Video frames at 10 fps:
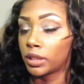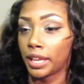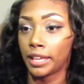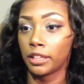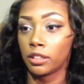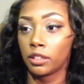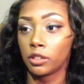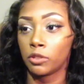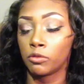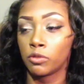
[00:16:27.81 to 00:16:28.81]
Like,
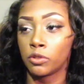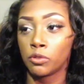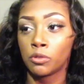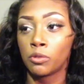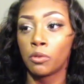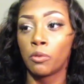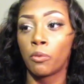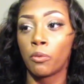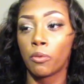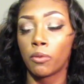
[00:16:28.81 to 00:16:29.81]
you knew.